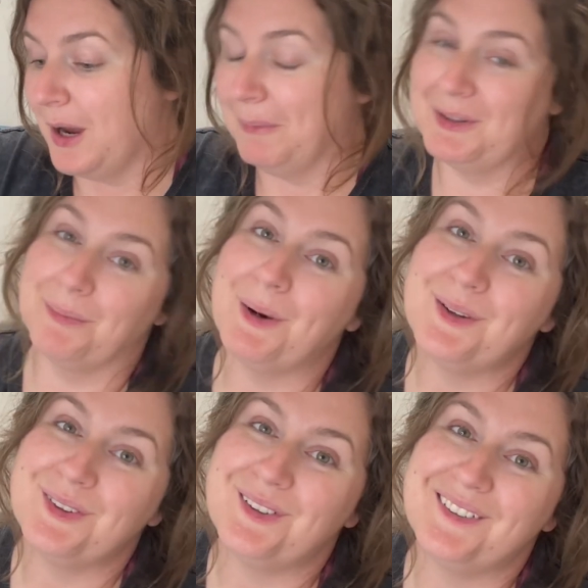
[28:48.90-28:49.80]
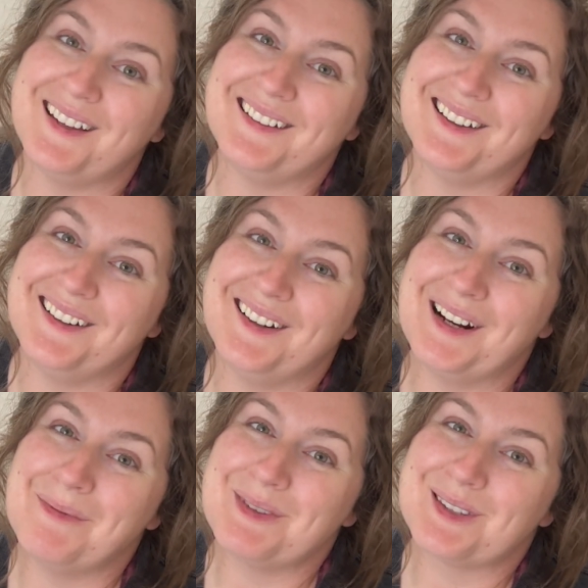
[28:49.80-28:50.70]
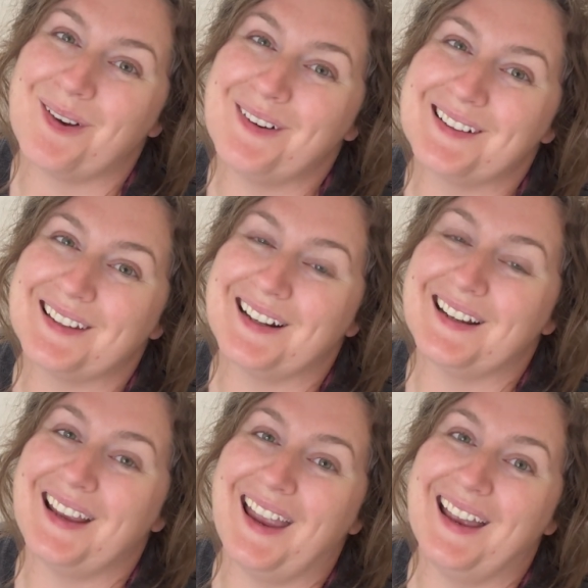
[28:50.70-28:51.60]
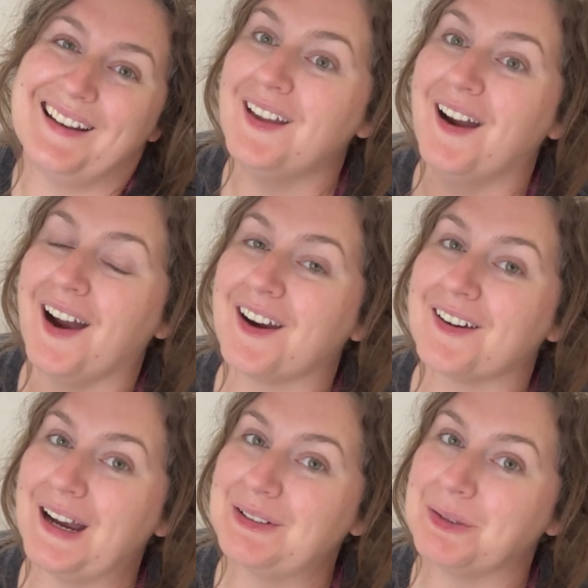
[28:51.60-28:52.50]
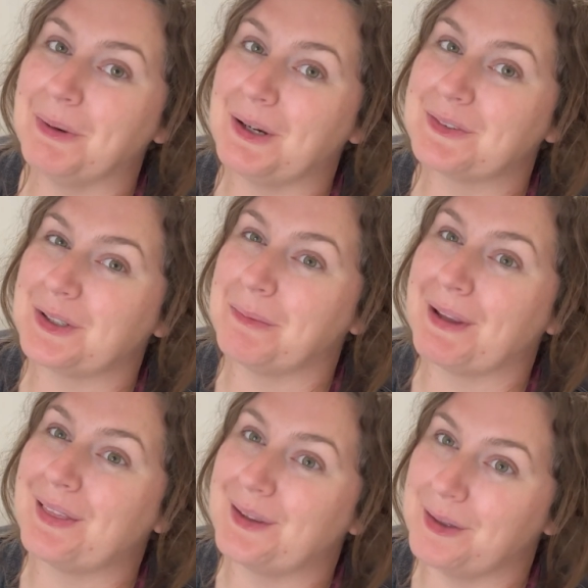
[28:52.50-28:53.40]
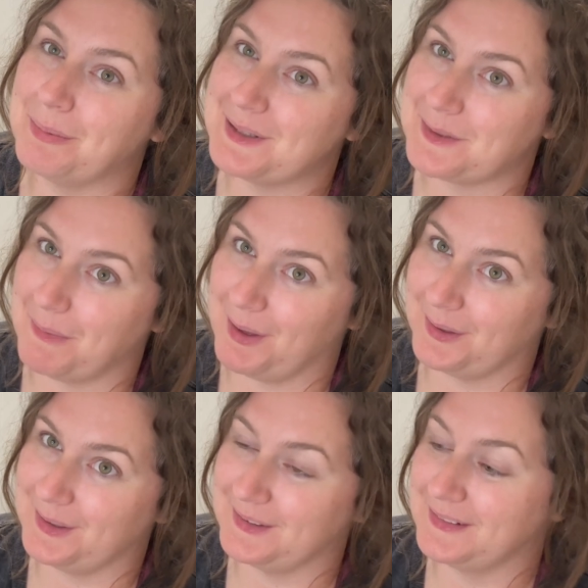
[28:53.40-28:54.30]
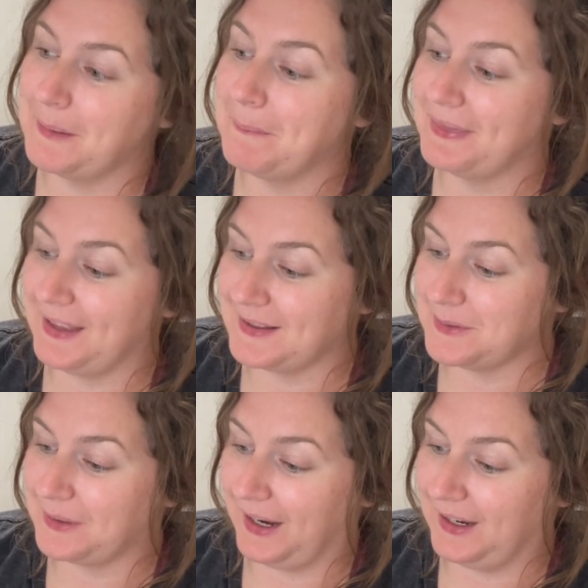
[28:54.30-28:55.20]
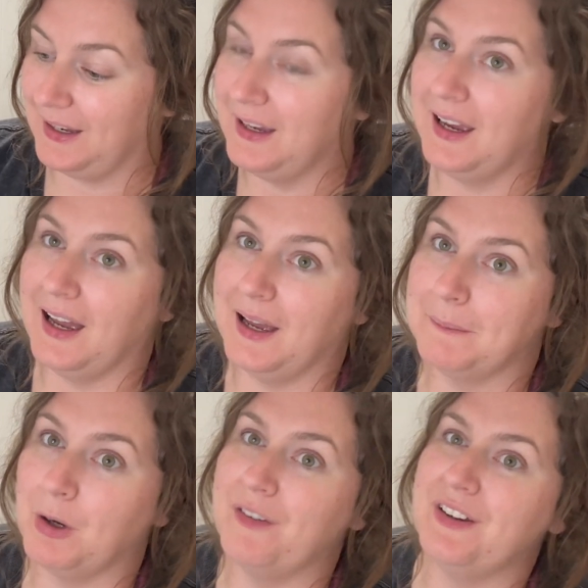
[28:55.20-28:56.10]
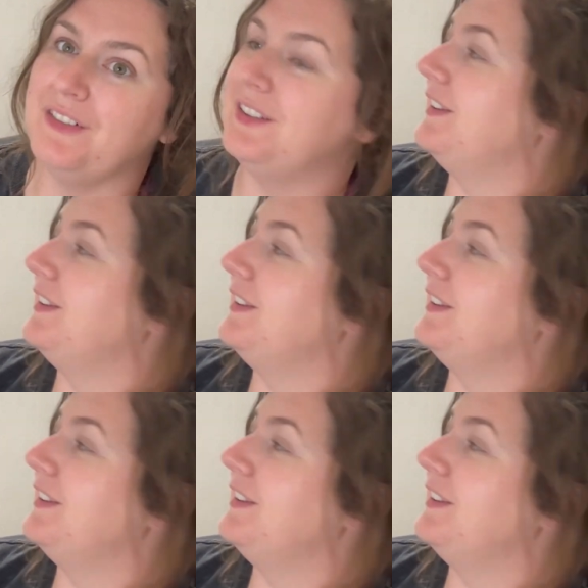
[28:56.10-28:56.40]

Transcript: But tomorrow's Tuesday dinner and I'm so excited. And our crowd tomorrow is going to be a little bit smaller, but that's okay. Oh, if you ever see